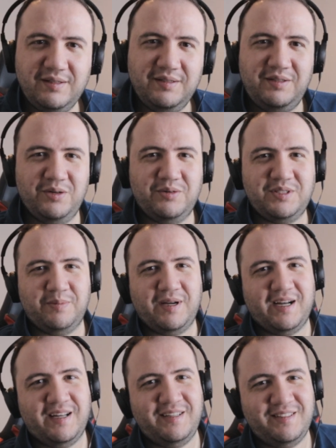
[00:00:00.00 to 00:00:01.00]
Yo, what's up
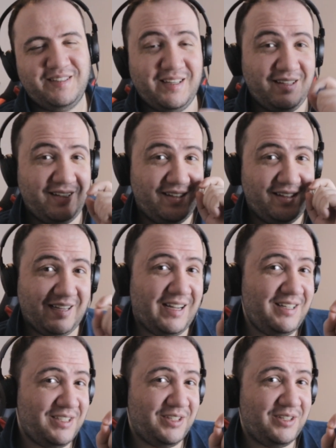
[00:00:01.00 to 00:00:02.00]
guys? I
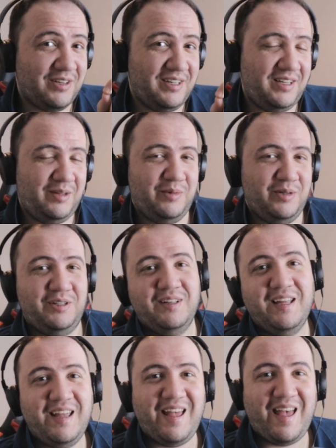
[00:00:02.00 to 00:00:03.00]
just got an email
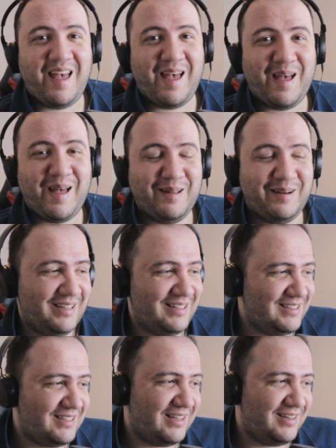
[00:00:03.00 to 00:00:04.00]
and it
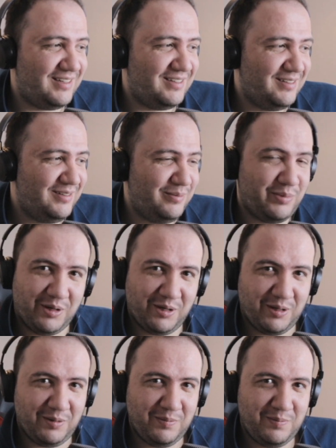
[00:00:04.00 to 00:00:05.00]
said, Paul,
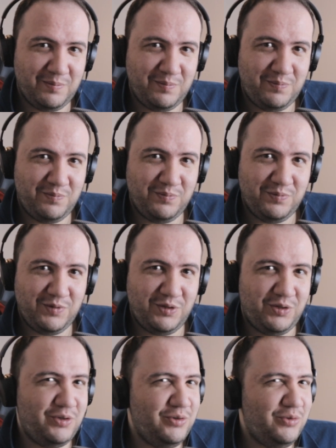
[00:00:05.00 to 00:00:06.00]

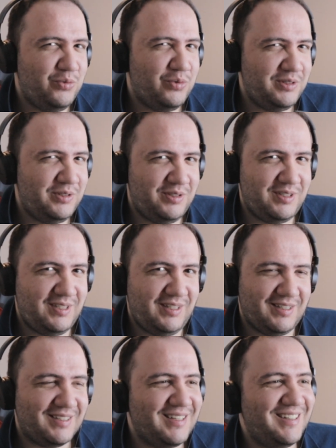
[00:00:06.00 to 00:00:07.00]
you want to see this.